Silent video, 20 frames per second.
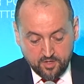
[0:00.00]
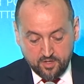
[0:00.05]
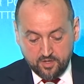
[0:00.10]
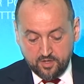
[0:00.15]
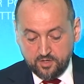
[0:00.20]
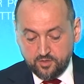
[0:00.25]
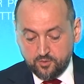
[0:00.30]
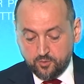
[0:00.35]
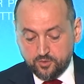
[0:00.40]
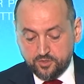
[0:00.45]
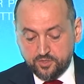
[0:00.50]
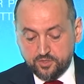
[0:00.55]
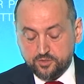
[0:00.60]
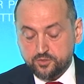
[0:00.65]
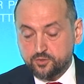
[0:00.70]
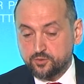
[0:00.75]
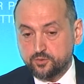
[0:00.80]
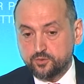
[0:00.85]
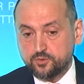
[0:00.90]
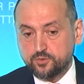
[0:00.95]
in order
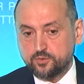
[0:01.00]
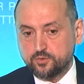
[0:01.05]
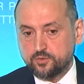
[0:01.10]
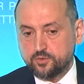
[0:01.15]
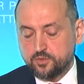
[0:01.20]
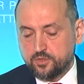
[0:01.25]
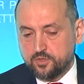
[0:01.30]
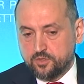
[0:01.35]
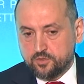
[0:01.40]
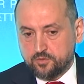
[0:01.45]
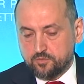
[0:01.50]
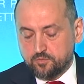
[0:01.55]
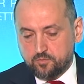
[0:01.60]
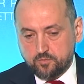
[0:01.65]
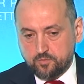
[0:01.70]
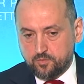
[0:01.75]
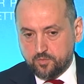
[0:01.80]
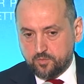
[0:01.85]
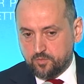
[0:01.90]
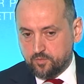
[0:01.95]
to
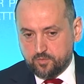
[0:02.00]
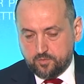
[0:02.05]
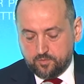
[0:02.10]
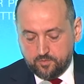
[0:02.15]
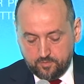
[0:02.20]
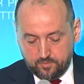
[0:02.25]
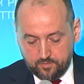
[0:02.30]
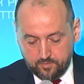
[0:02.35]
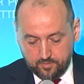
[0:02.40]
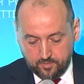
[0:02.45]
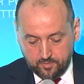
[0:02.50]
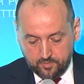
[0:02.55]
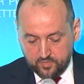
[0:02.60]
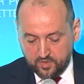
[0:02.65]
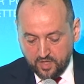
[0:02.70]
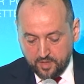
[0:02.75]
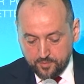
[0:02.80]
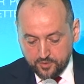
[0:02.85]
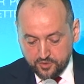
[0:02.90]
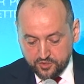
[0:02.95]

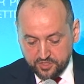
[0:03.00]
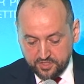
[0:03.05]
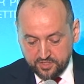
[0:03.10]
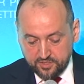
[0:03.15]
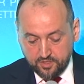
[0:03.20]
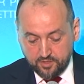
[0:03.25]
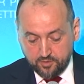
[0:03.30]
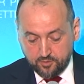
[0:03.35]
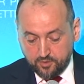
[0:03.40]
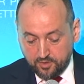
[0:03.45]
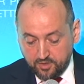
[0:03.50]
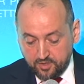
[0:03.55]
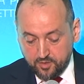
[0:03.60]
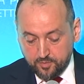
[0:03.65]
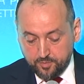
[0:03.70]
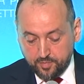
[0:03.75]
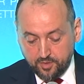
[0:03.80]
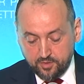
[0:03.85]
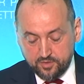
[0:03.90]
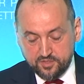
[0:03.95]
demonstrate our clear
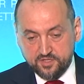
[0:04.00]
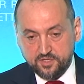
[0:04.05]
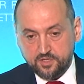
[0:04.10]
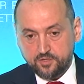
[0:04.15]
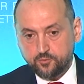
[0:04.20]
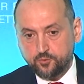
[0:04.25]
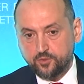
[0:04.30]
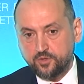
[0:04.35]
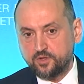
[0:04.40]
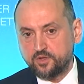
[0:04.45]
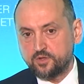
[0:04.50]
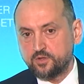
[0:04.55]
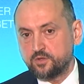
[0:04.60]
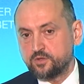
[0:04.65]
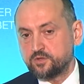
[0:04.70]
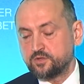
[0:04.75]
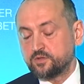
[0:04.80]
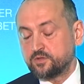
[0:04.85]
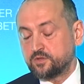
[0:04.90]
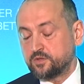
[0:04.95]
policy and
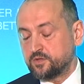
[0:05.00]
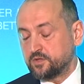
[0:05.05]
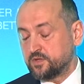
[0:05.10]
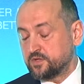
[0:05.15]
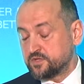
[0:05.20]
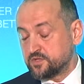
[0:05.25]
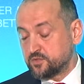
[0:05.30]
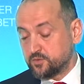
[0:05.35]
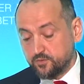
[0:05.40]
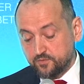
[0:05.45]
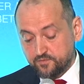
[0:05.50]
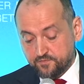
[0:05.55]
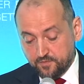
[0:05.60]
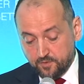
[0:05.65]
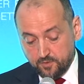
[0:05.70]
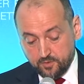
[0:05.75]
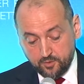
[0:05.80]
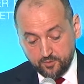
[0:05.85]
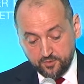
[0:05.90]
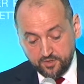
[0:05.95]
willingness to
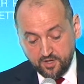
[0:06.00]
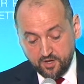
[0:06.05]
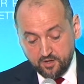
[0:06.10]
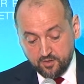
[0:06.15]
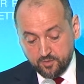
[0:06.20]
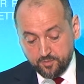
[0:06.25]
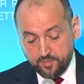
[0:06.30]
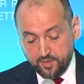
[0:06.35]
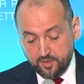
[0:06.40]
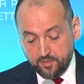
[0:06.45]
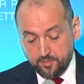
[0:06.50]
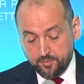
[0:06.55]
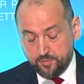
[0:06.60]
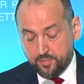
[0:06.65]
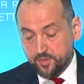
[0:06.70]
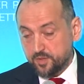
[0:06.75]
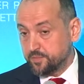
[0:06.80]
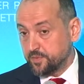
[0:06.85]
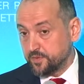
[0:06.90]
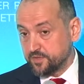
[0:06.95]
follow young
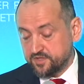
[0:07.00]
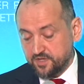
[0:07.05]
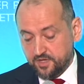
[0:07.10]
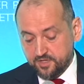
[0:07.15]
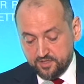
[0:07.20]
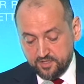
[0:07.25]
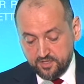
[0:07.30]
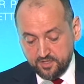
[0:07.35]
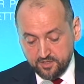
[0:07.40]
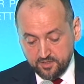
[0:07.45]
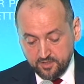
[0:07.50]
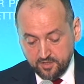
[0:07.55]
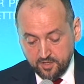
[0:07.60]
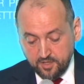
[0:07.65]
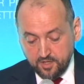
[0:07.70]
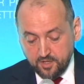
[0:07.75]
people's idea.